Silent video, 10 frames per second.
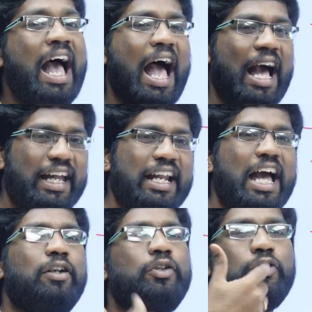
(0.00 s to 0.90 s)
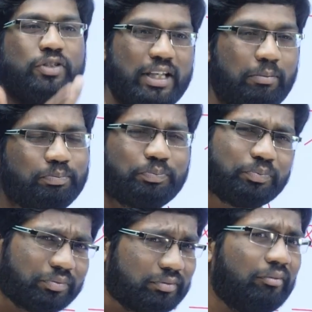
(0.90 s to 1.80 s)
Again I will do some
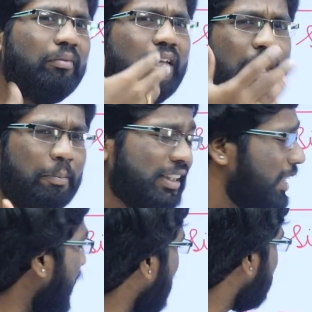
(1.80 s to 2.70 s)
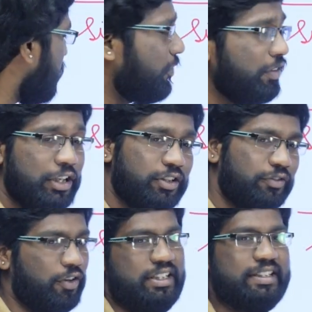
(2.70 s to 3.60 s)
other extra videos
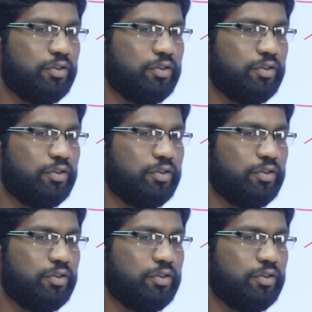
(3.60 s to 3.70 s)
for this.